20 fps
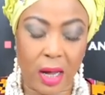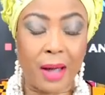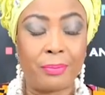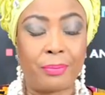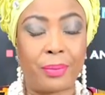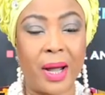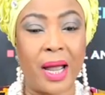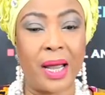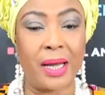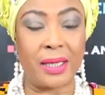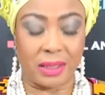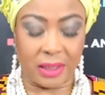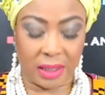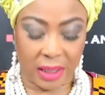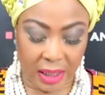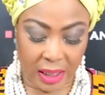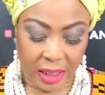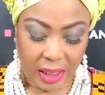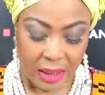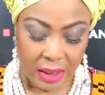abide
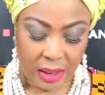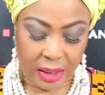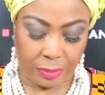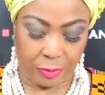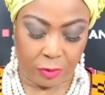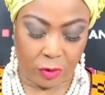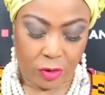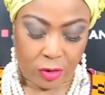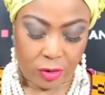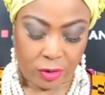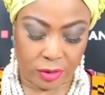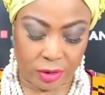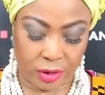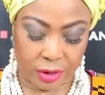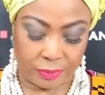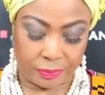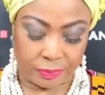in the Word.